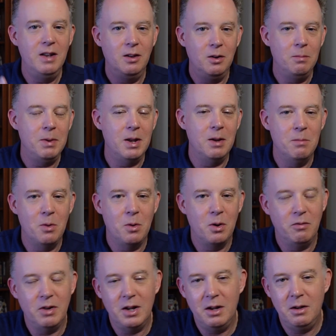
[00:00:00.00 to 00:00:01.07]
a little bit
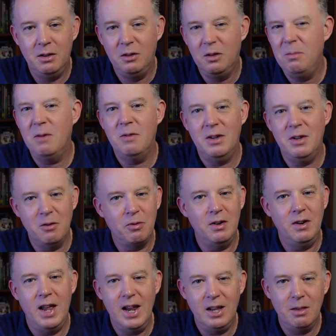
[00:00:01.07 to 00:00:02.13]
of a different
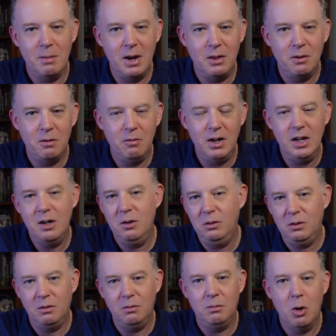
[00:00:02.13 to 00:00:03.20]
take than my other videos,
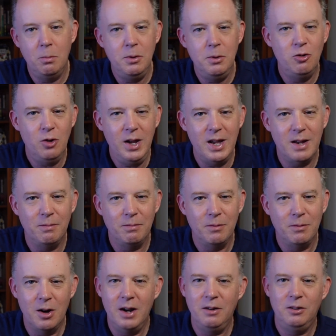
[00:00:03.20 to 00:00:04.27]
and hope you enjoy it.
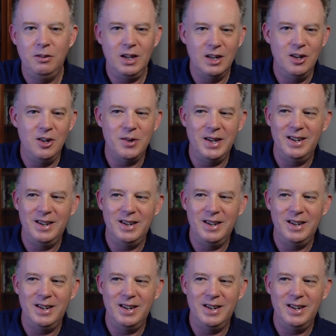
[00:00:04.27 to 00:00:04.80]
All right, let's get into it.